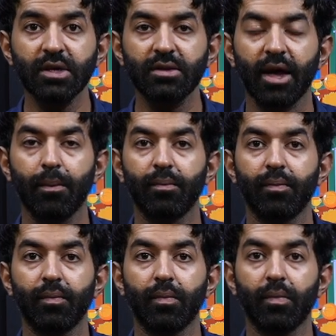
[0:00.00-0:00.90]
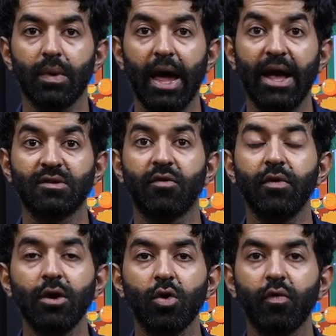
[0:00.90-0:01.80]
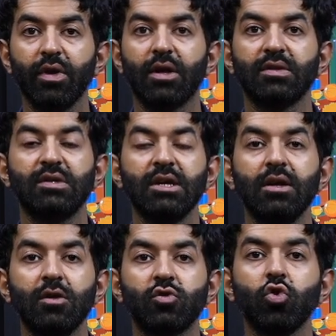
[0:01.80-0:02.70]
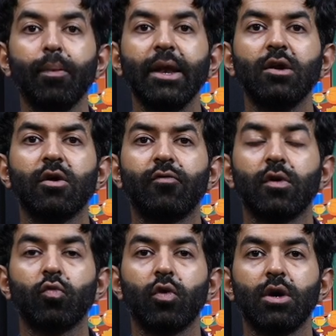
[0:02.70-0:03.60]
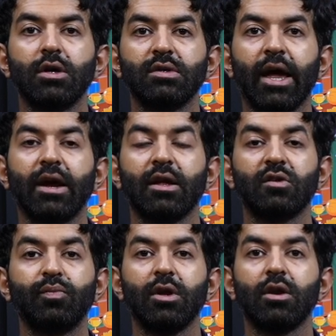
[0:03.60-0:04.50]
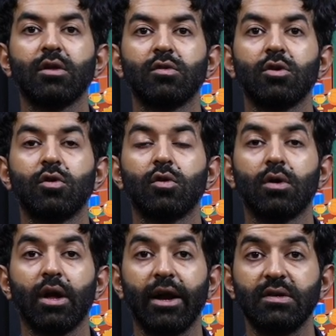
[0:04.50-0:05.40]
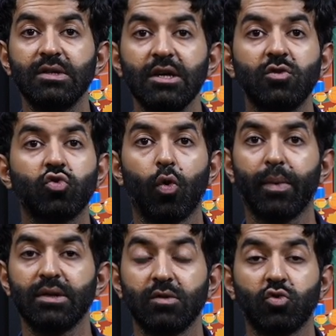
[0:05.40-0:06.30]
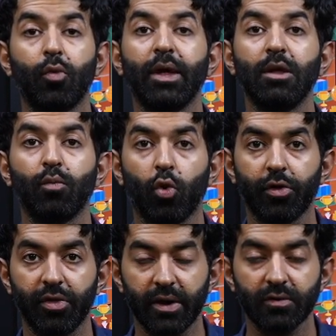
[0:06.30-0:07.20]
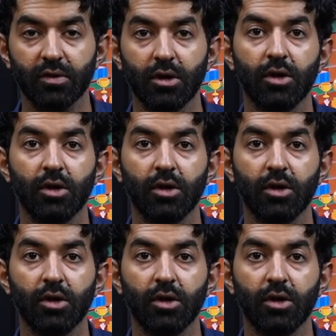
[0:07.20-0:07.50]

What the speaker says: them as a window, we can see so many different words and experience and see so many more things.